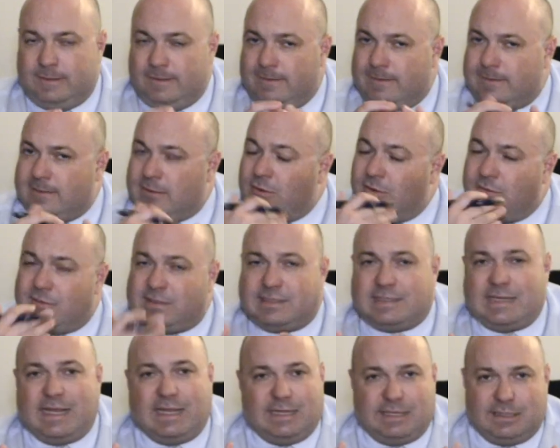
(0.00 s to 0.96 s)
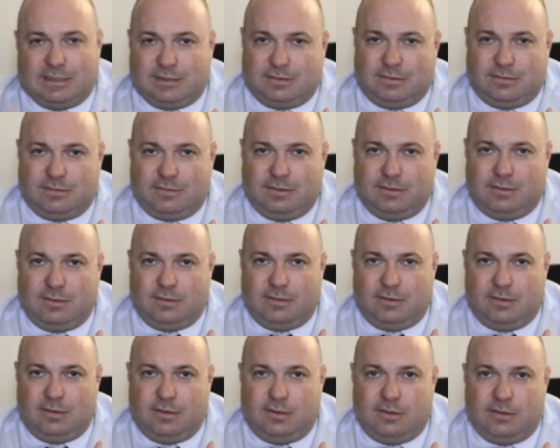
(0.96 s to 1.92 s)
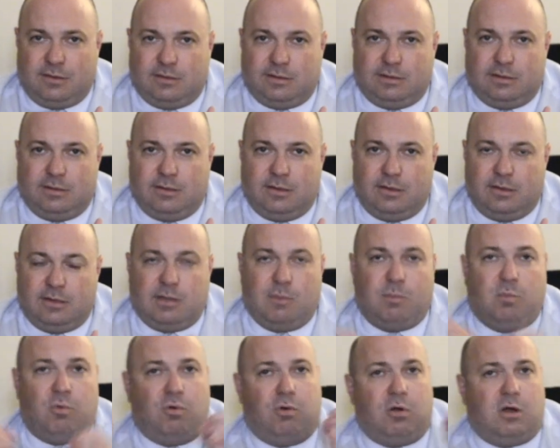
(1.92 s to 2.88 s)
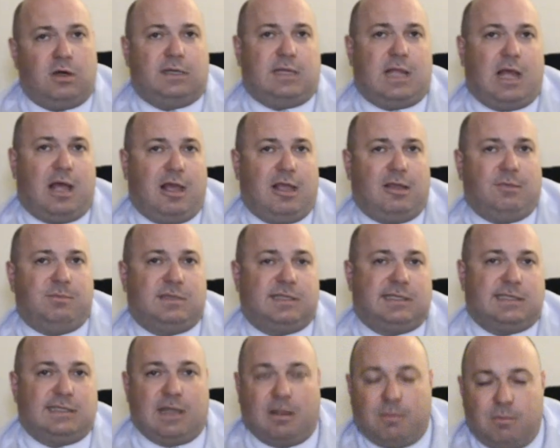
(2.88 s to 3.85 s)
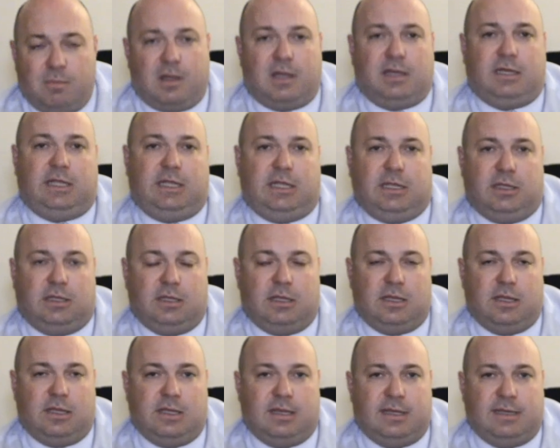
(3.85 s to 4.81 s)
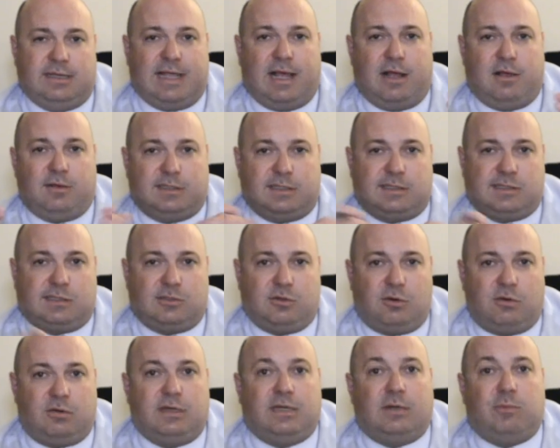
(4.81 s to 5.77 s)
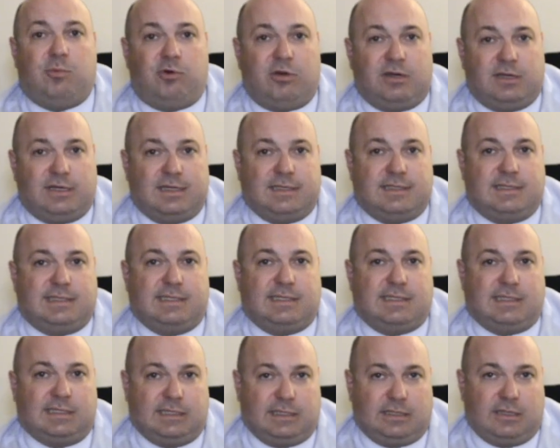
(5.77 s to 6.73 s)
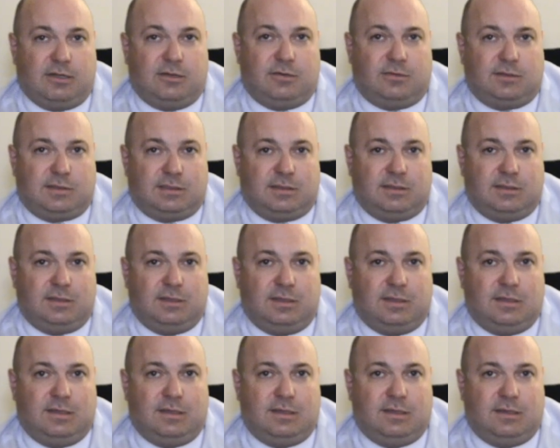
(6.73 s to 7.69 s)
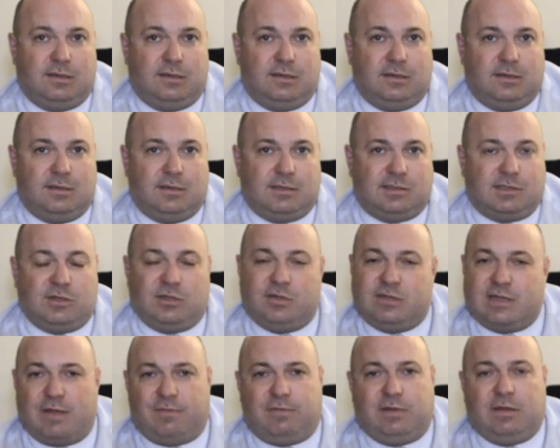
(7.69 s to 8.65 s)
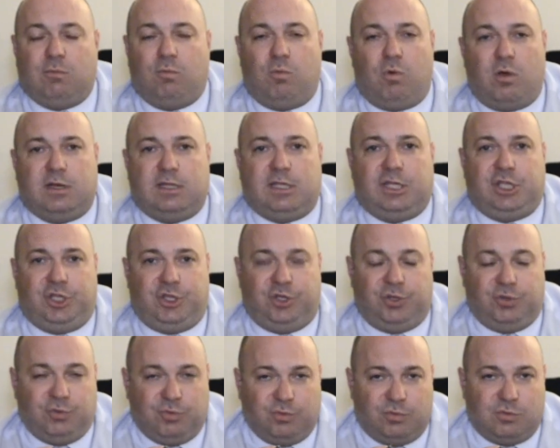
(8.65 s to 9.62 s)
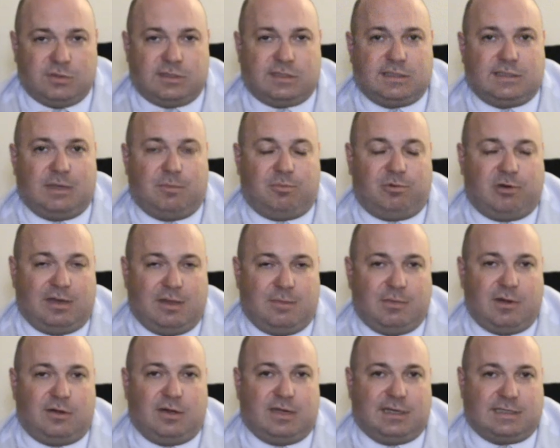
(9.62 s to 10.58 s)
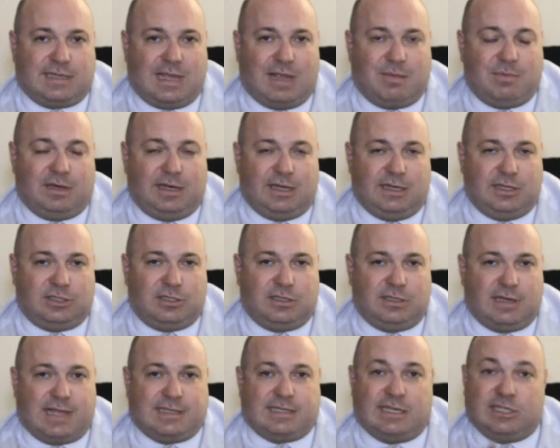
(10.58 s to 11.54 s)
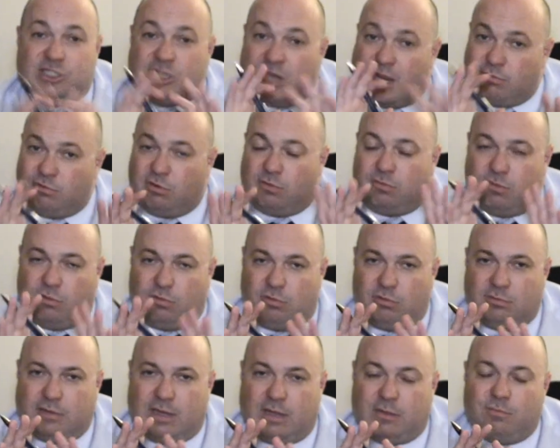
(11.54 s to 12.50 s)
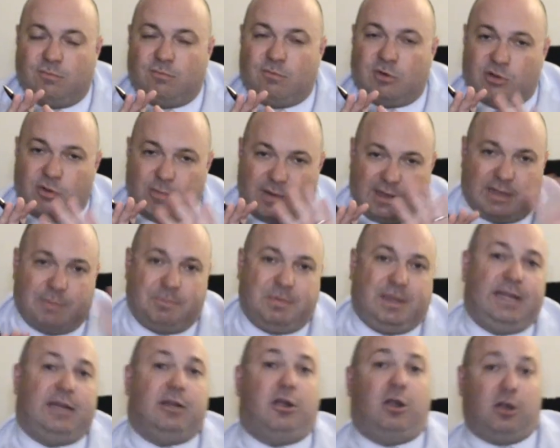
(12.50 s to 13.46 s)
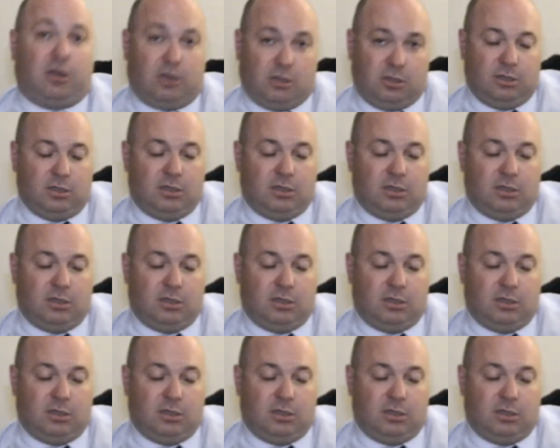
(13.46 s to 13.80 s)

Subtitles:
It's an old saying. The more times somebody tells a story, the more inconsistent it goes. So you definitely want to use the preliminary examination as a general rule. Now, we're talking about Lapeer.